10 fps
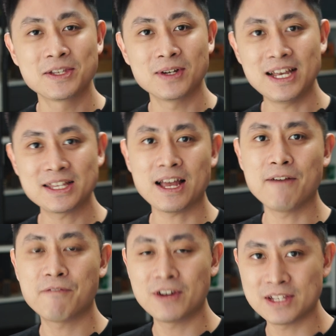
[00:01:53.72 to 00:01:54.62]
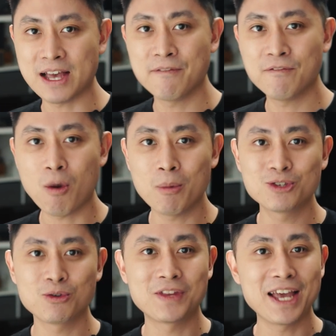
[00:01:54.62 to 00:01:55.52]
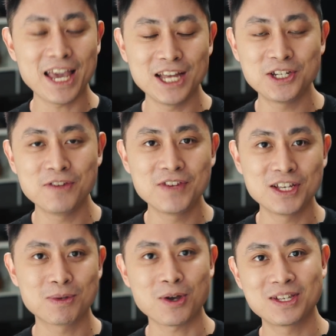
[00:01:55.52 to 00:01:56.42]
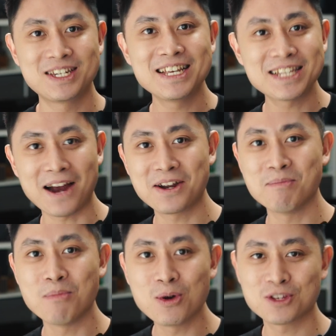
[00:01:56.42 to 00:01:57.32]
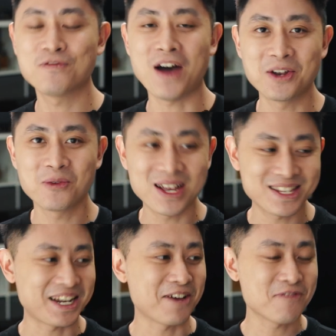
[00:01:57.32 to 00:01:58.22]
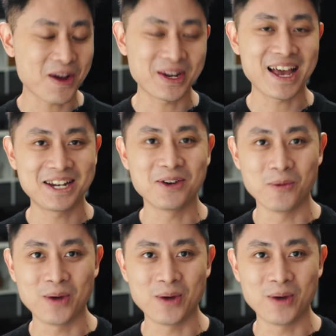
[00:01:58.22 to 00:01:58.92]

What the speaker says: So let's start first and foremost with the AGVs, because these are the most fun ones that I found at the